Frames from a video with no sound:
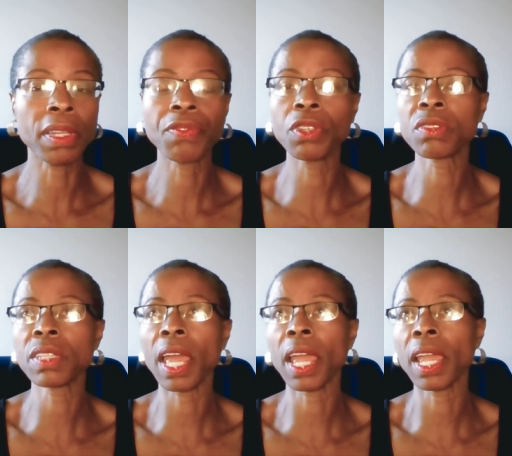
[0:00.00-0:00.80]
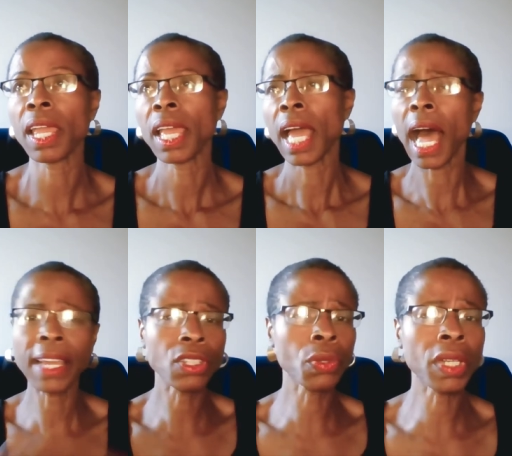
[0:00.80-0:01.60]
But if you say,
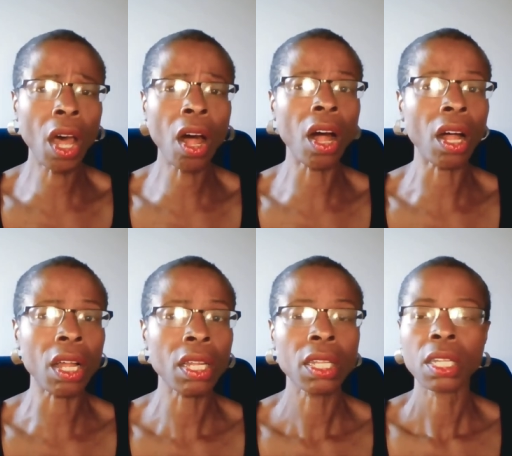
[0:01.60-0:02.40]
I do it all,